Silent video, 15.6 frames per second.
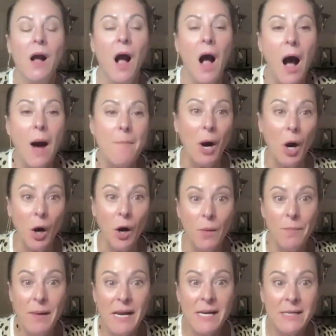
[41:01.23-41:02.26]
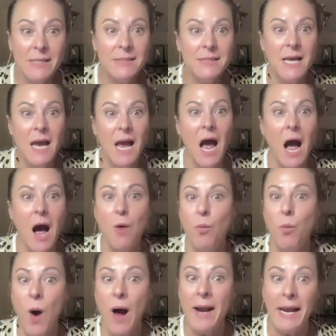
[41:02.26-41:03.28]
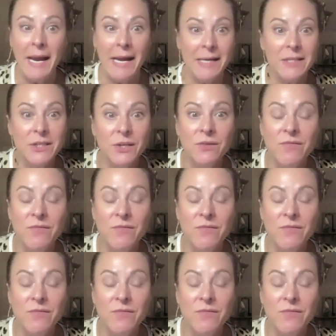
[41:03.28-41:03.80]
Herpes, 1 and 2